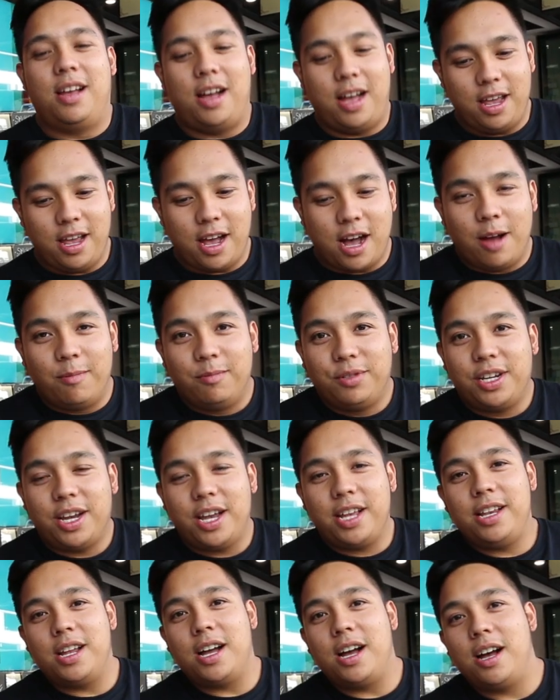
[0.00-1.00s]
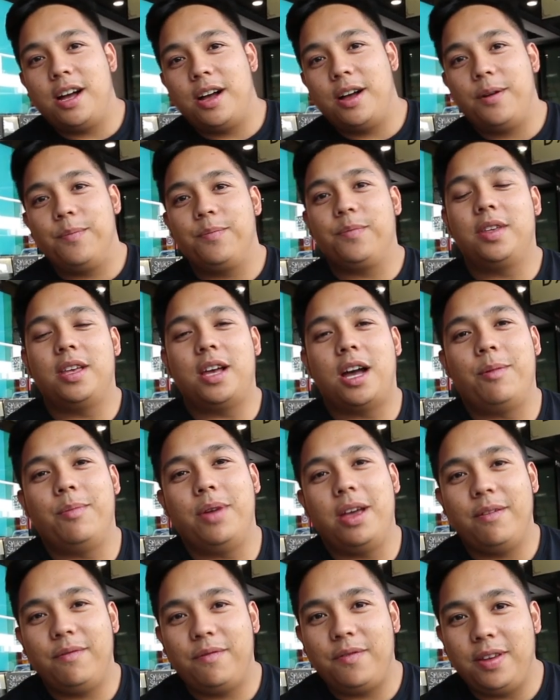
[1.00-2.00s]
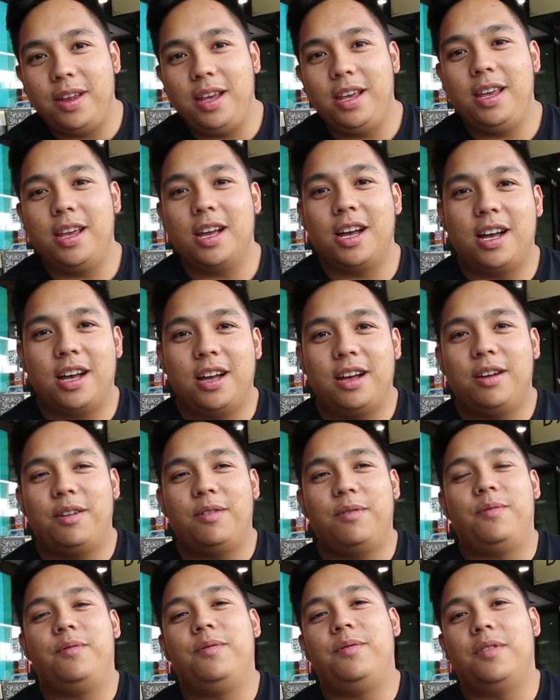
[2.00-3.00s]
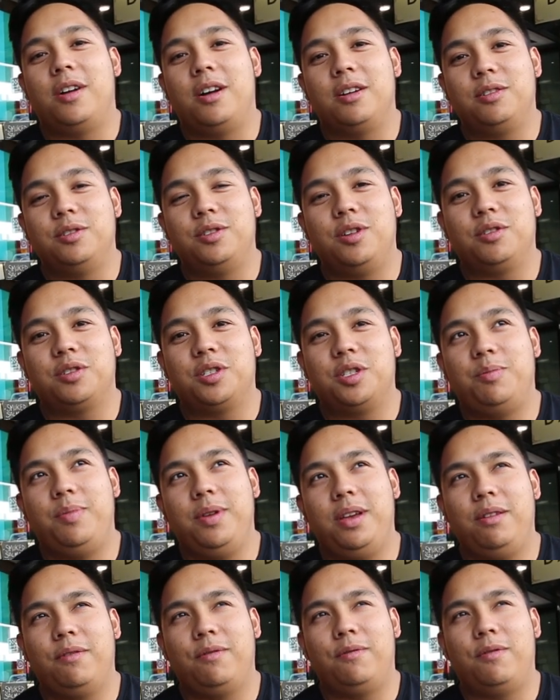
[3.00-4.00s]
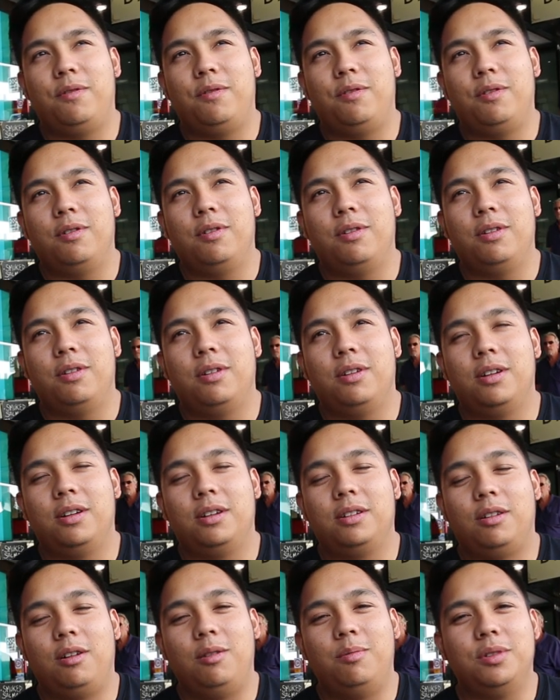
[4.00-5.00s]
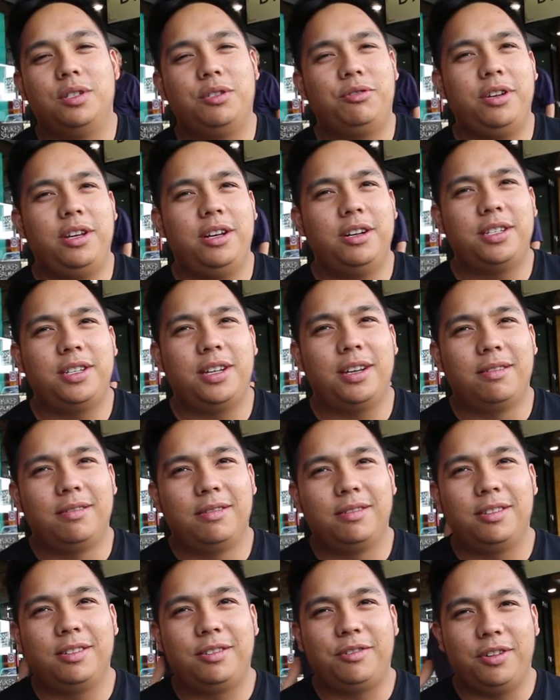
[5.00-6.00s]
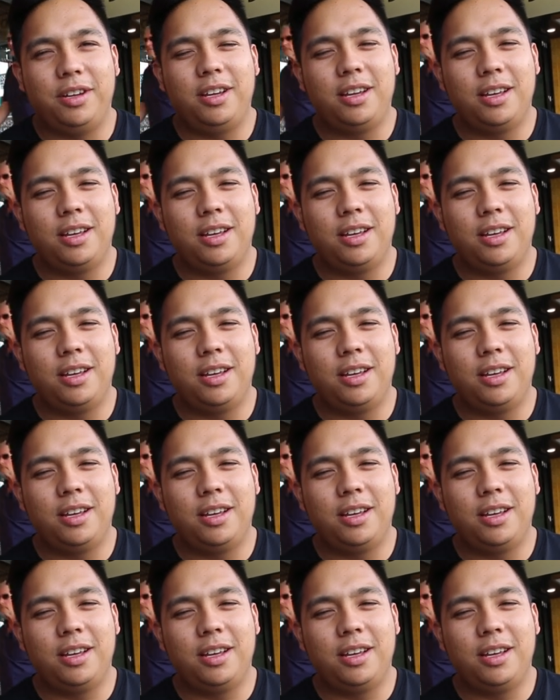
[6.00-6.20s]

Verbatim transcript: Hi, I'm Chen. Um, I'm Anthony. Uh, Uncle Doc has been for almost three years now. Three,